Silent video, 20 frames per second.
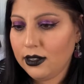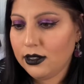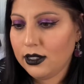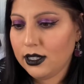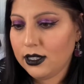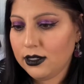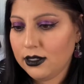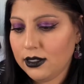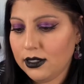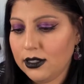that
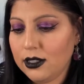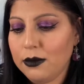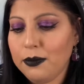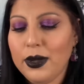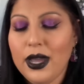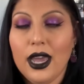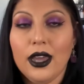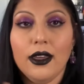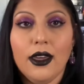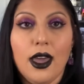it's in the
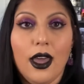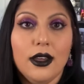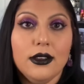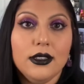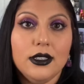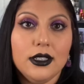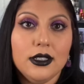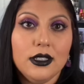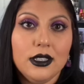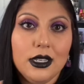back. Yeah, it's
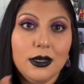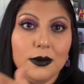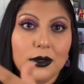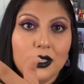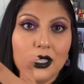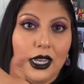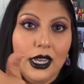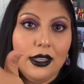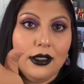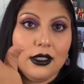the same
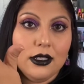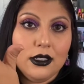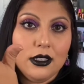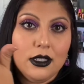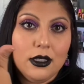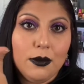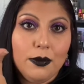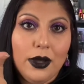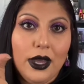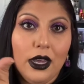saying that's in
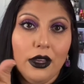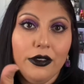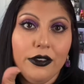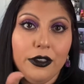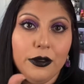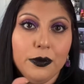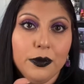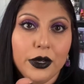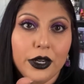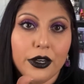the back of the
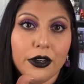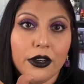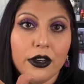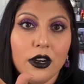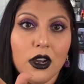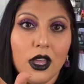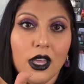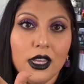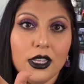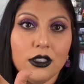mirror.
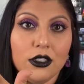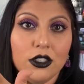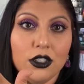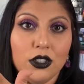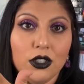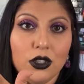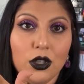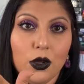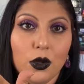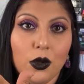It's
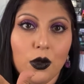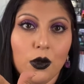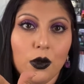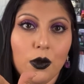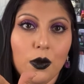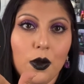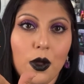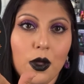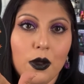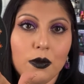
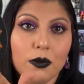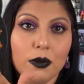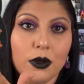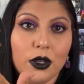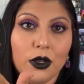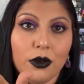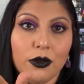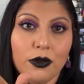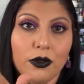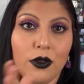so
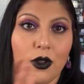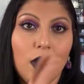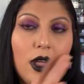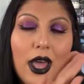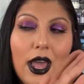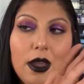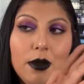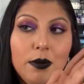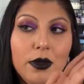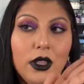beautiful.
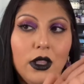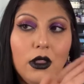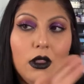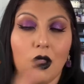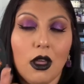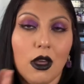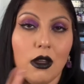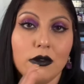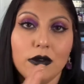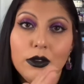I'm in
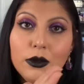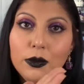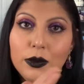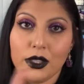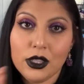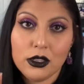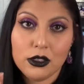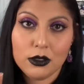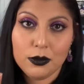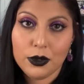love with
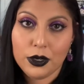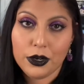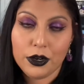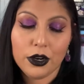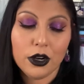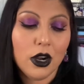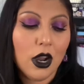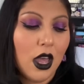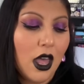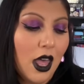this
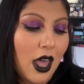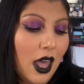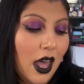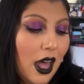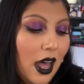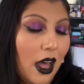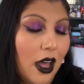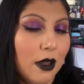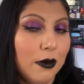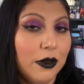mirror.
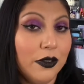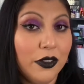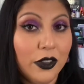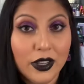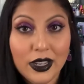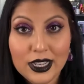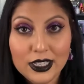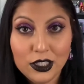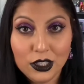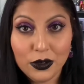If you
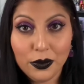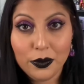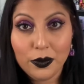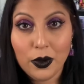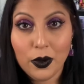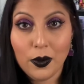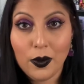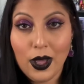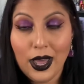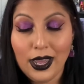guys don't
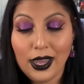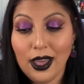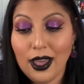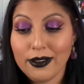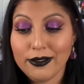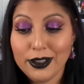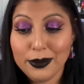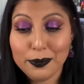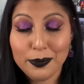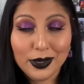know, I have
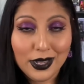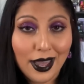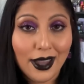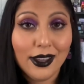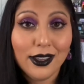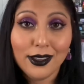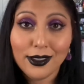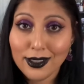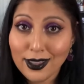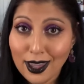a
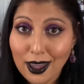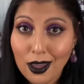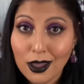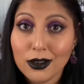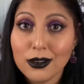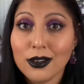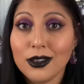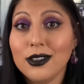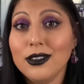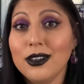black cat
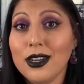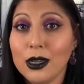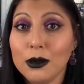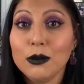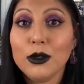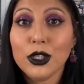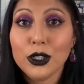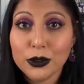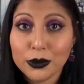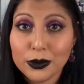
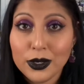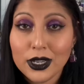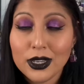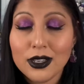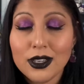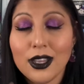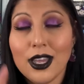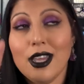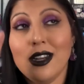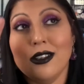named
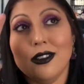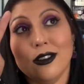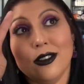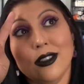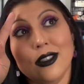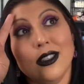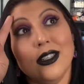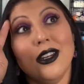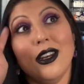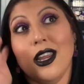Luna, and
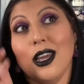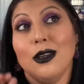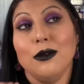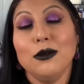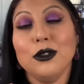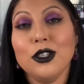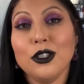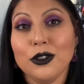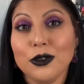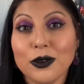it's
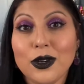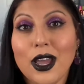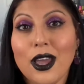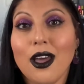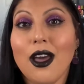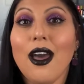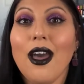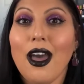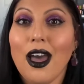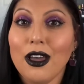named
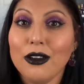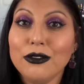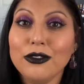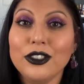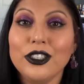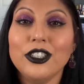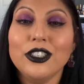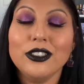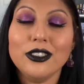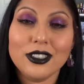Luna
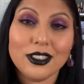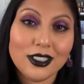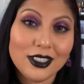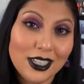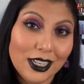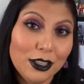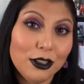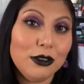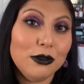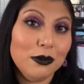after the
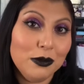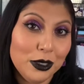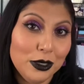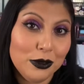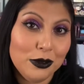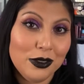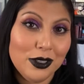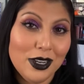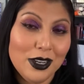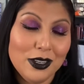Sailor
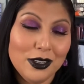Moon